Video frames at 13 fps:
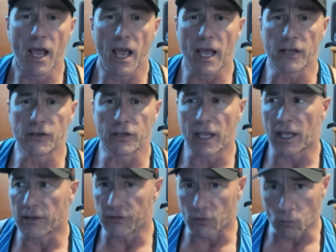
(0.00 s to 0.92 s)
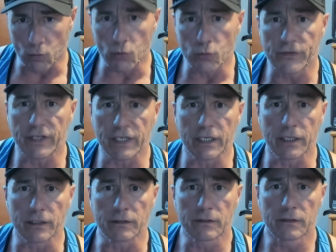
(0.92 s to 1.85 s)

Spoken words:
and the routine.